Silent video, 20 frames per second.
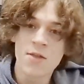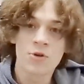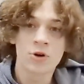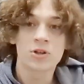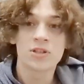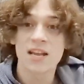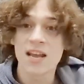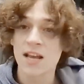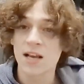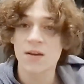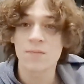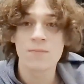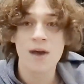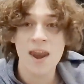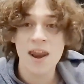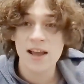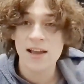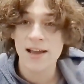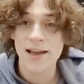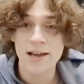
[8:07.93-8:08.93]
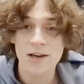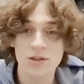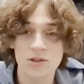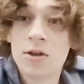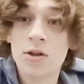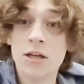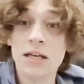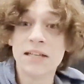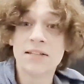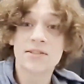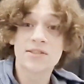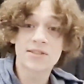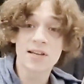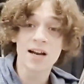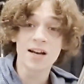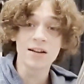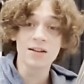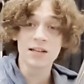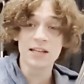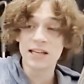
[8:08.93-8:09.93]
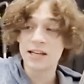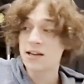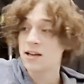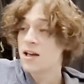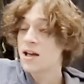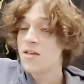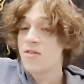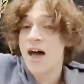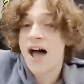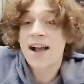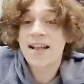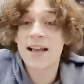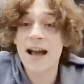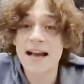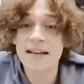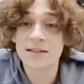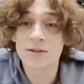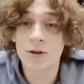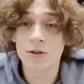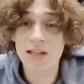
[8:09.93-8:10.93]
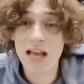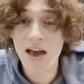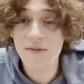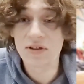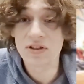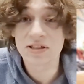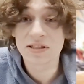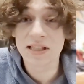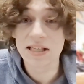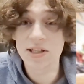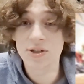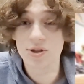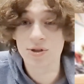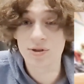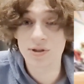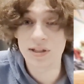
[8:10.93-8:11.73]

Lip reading: They're taking medication, and suddenly that guy starts having seizures